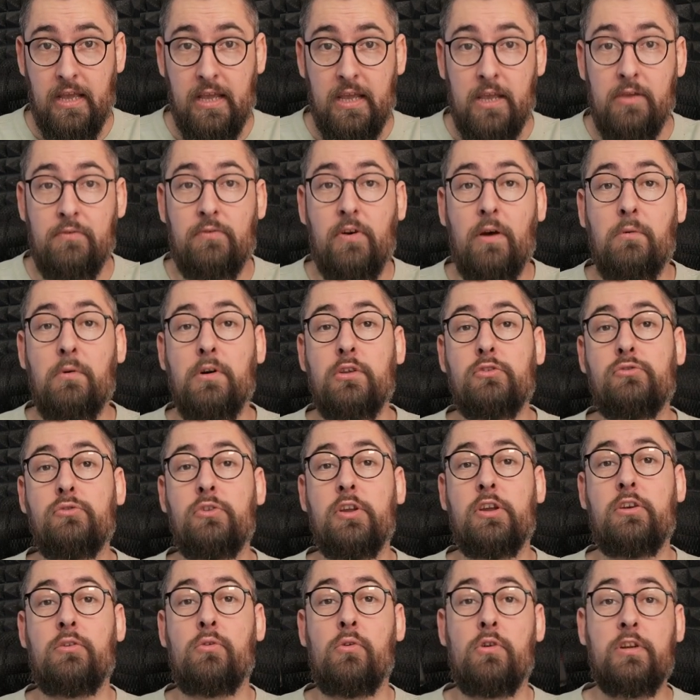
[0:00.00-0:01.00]
If I want to
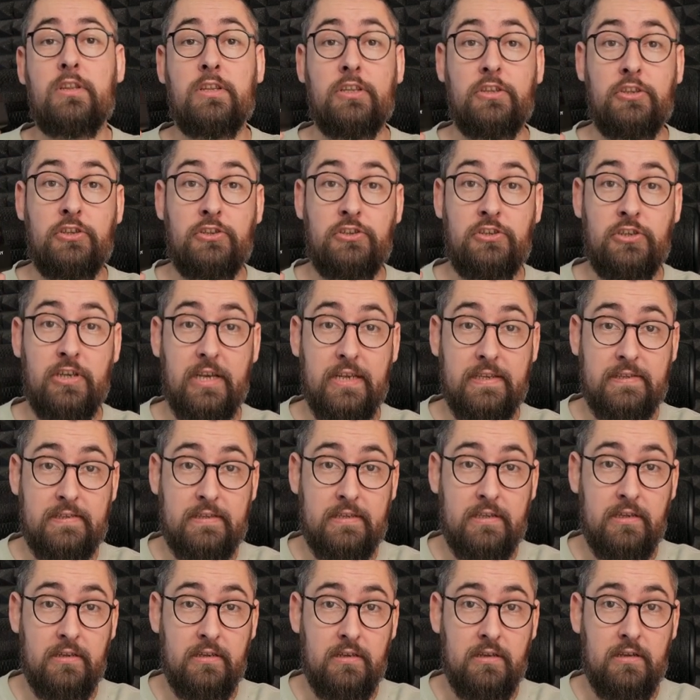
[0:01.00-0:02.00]
record
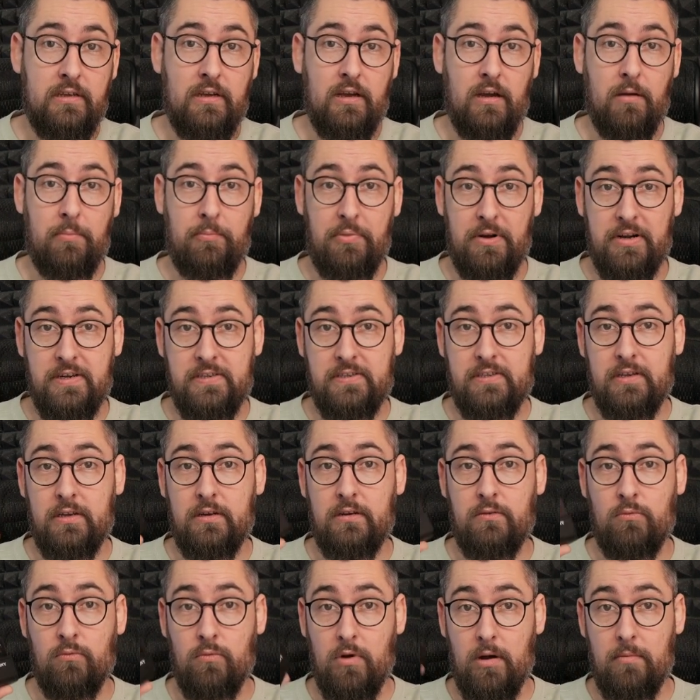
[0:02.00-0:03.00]
just a
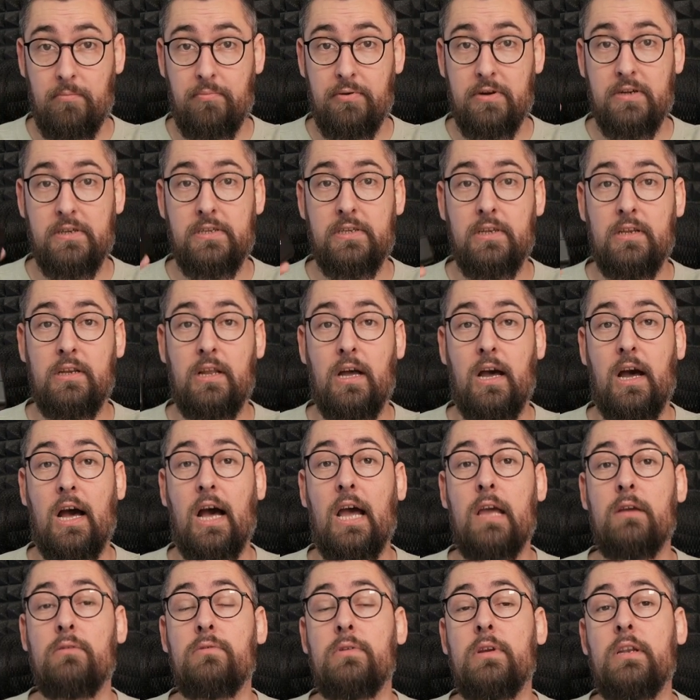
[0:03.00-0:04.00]
person, one person,
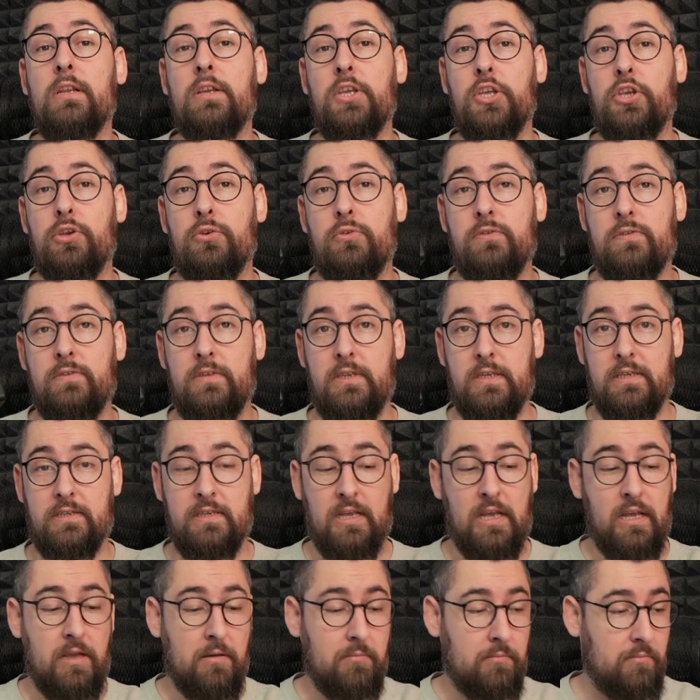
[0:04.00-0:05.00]
I will use this.
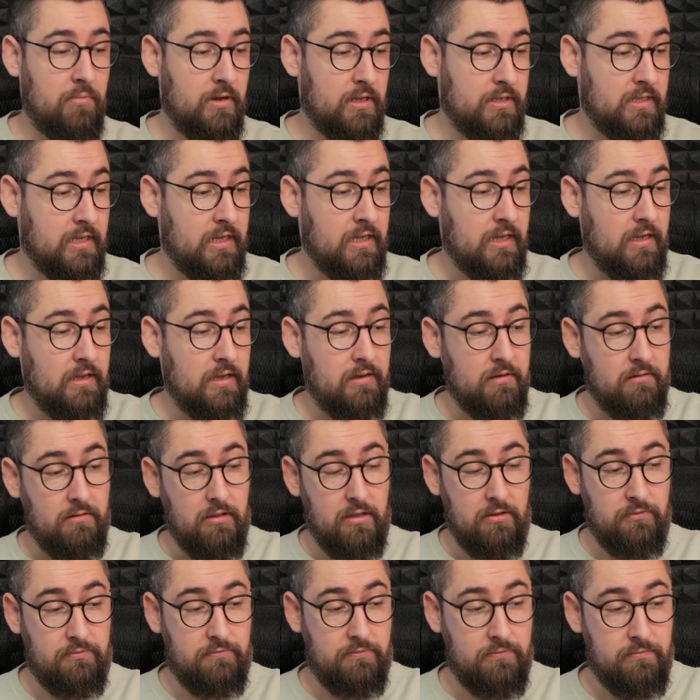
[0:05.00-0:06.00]
But
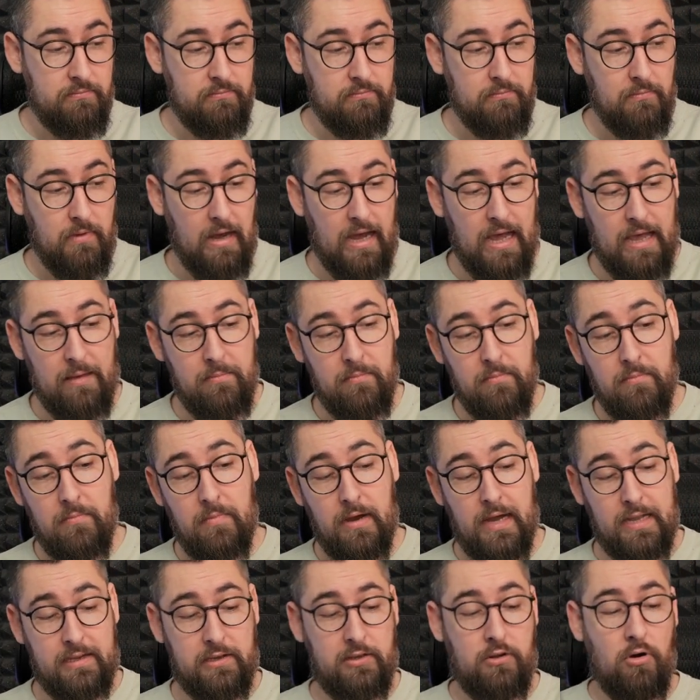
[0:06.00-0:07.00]
if I'm
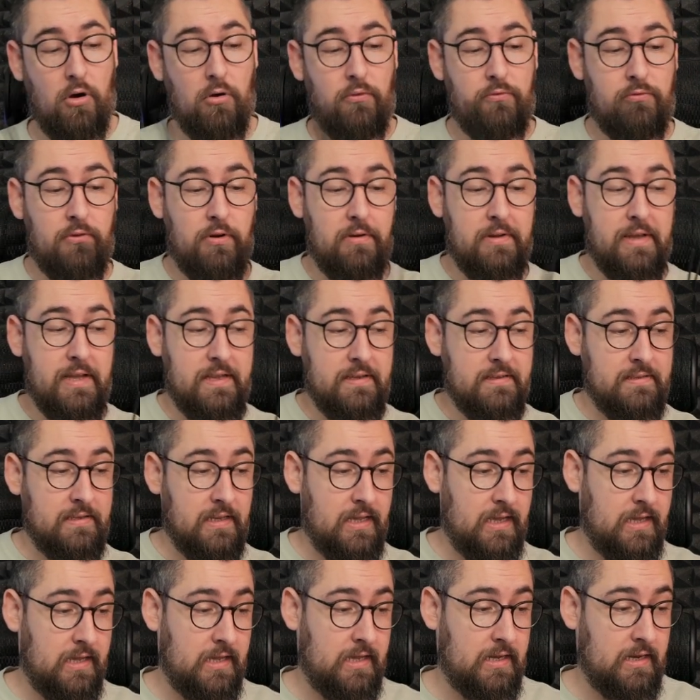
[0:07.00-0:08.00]
at a conference
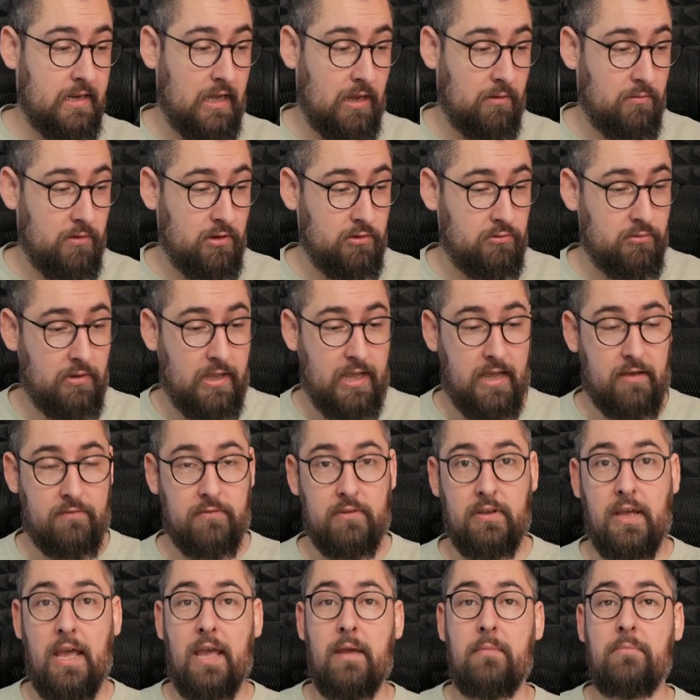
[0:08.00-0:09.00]
and I want to have
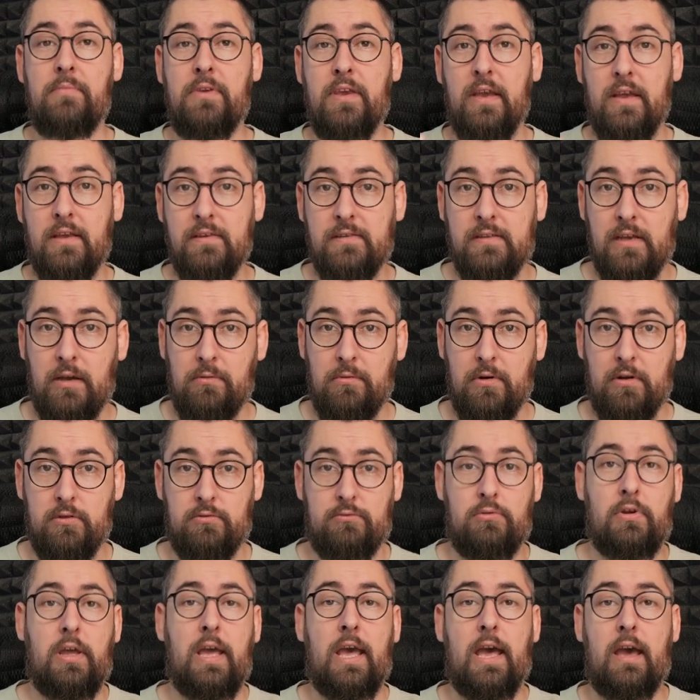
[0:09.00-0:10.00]
the ambience, I want
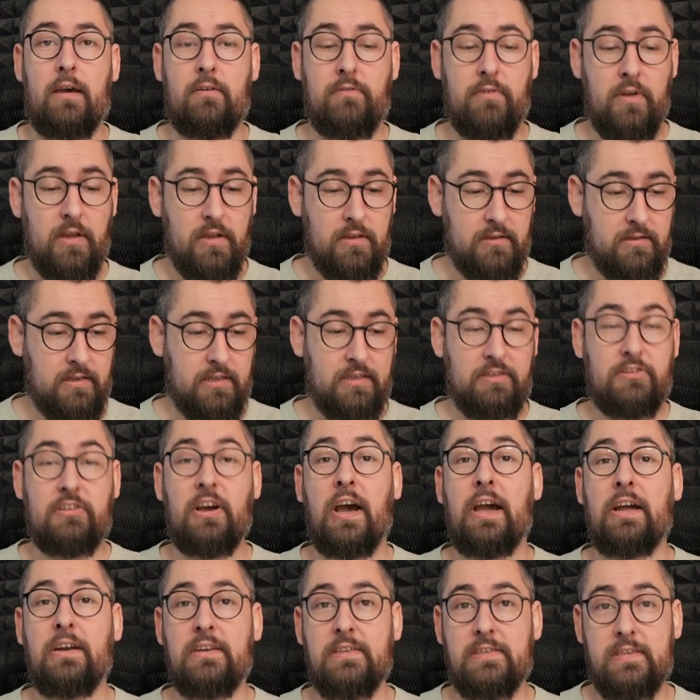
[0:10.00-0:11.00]
to have the
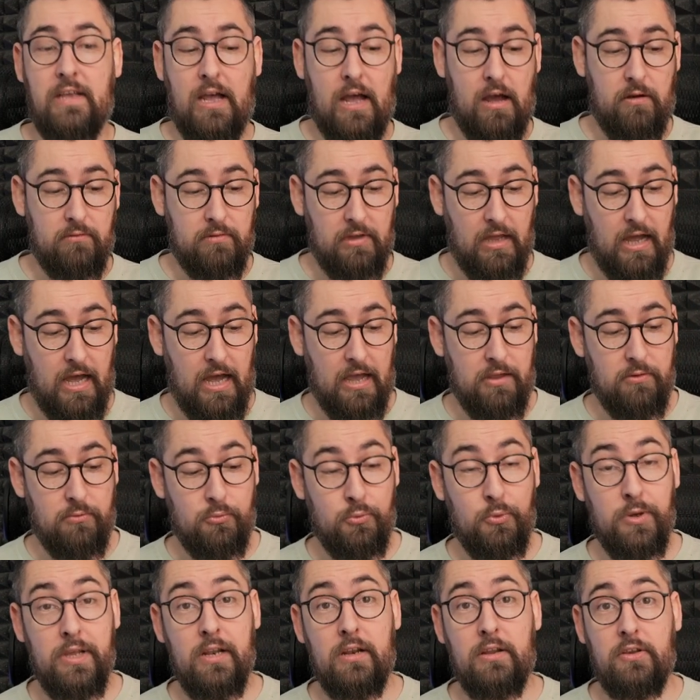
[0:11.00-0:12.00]
entire sound, I
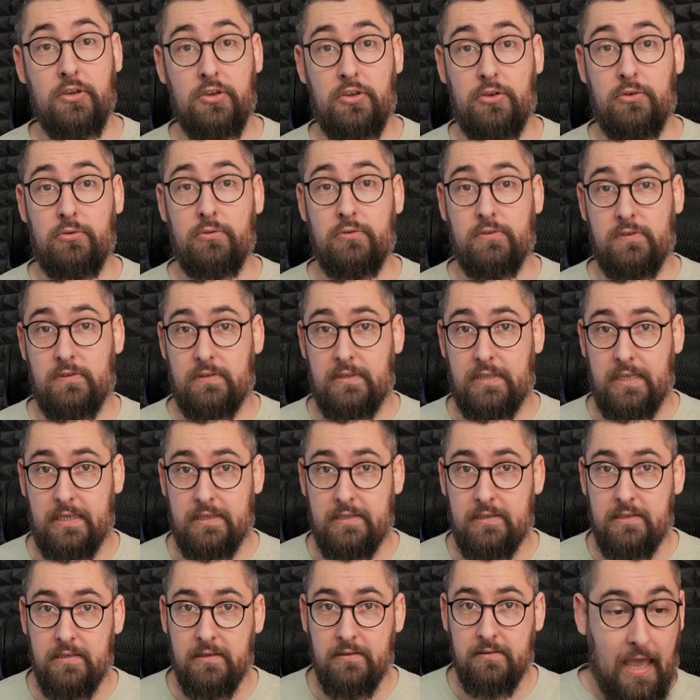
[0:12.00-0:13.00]
will use
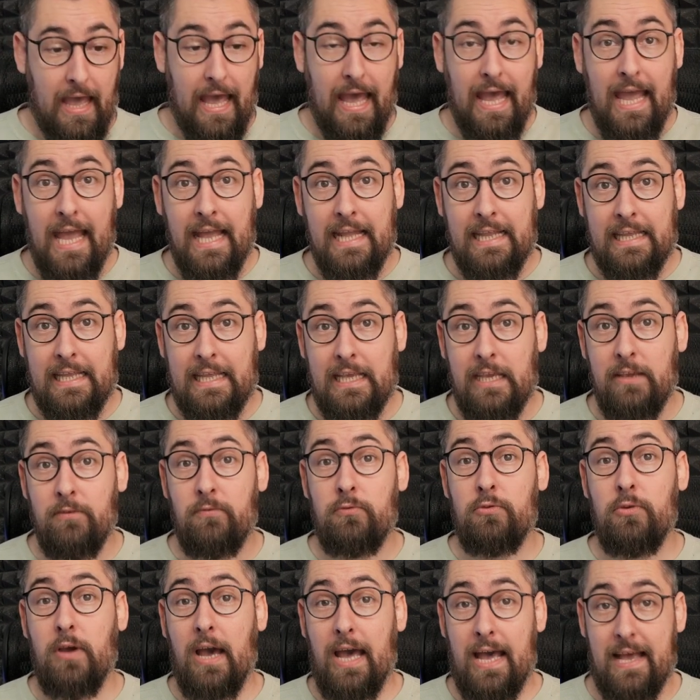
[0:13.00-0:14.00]
this. And
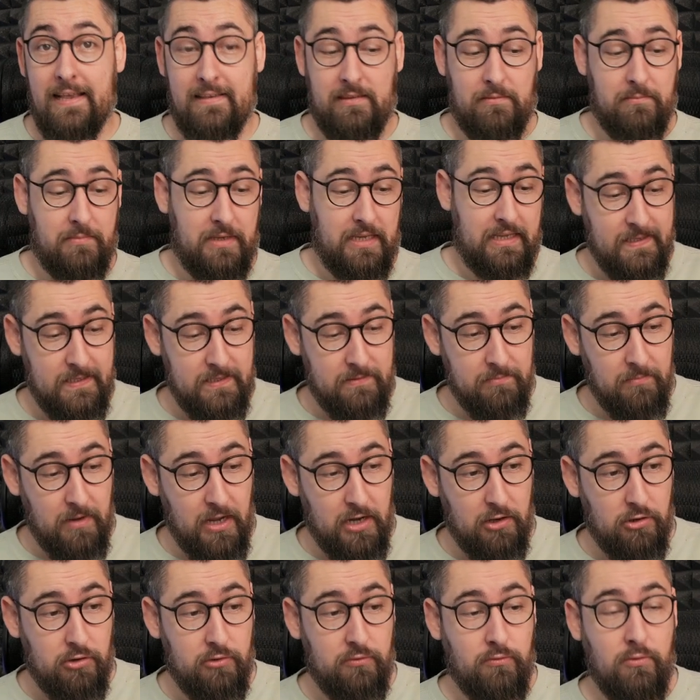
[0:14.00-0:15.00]
if you ask me, this
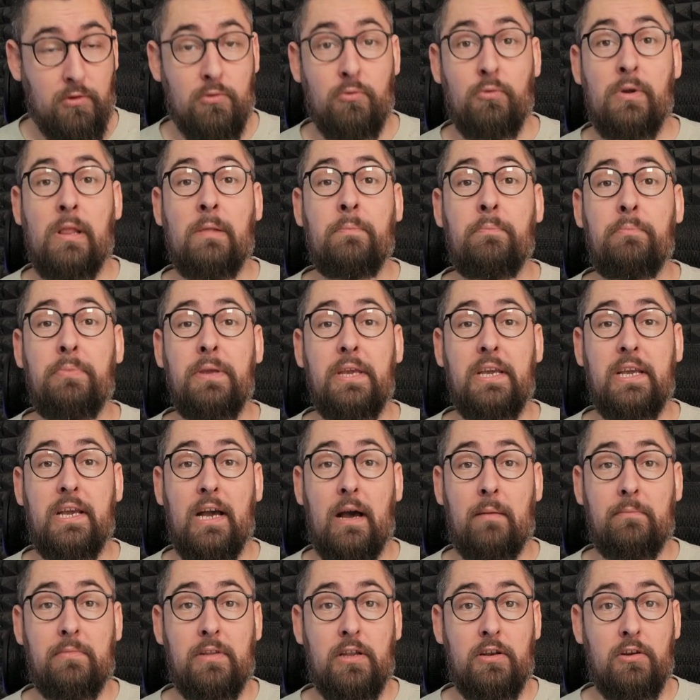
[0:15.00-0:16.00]
microphone will pick
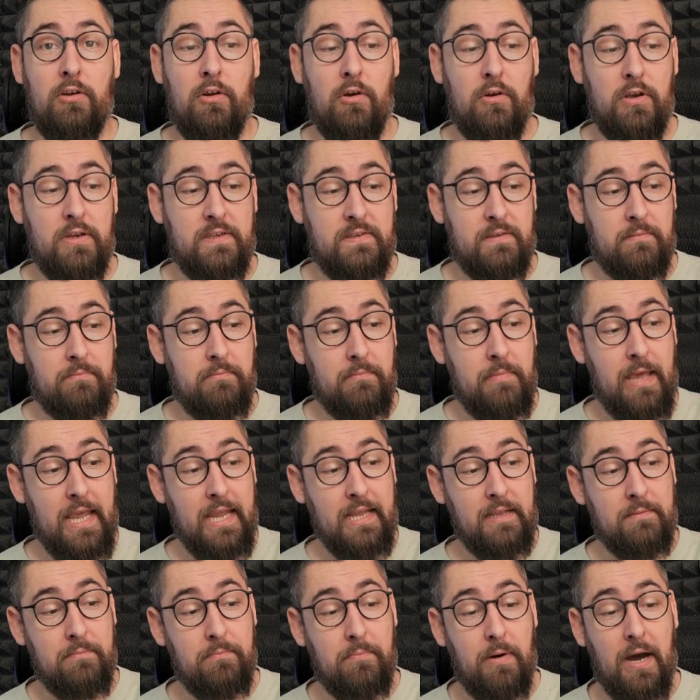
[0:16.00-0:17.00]
up the noise
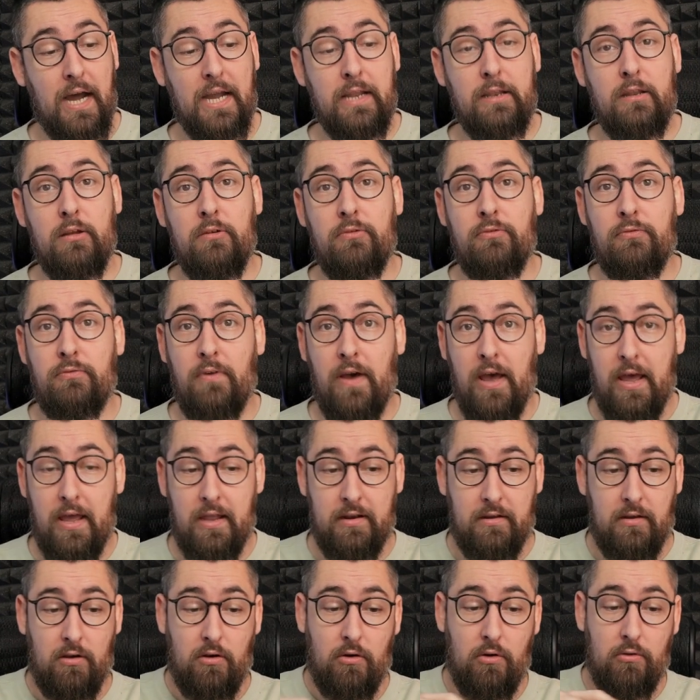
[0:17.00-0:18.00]
made by the
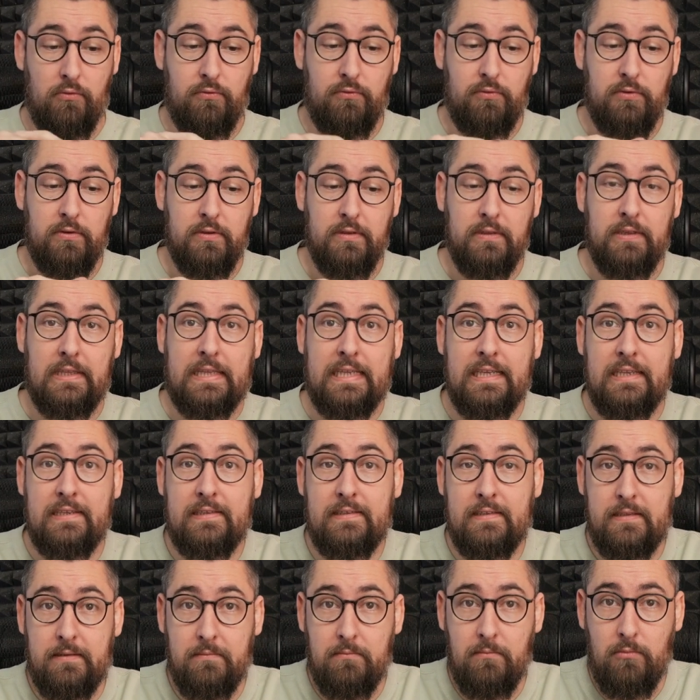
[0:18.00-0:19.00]
fan of
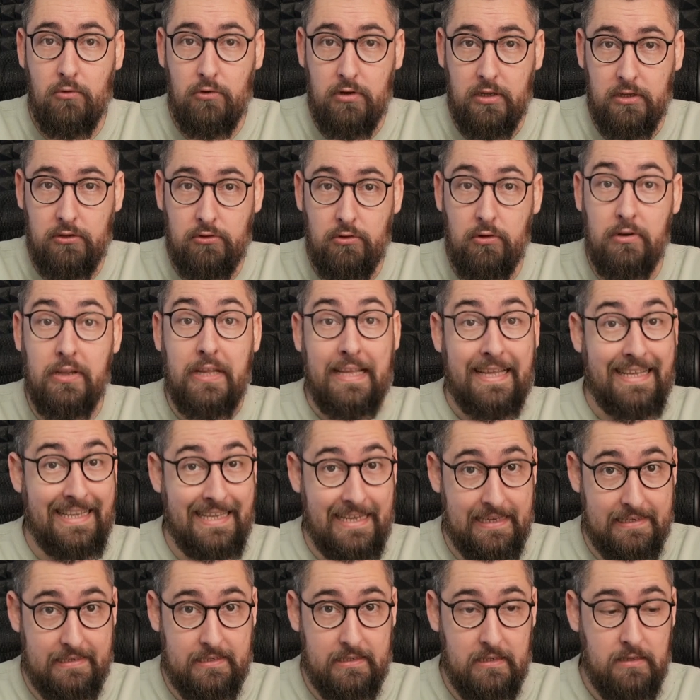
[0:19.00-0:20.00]
this monitor.
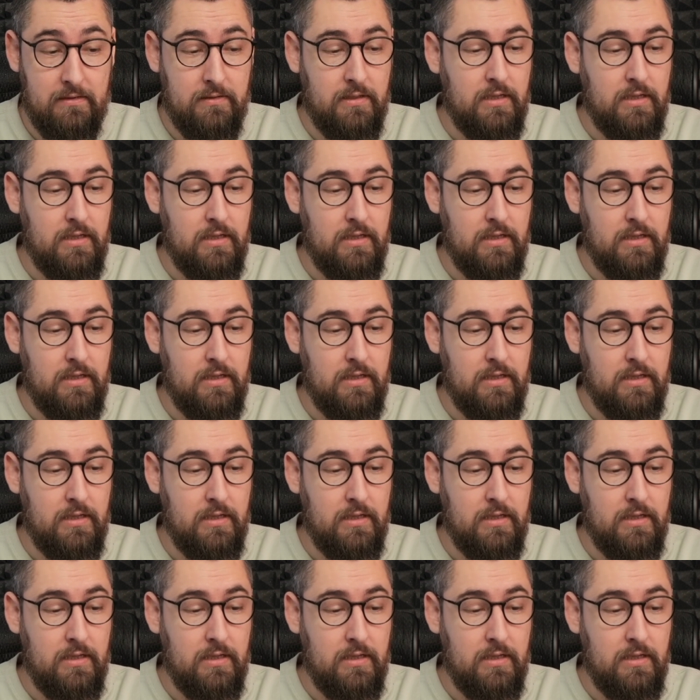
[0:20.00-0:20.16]
Yes,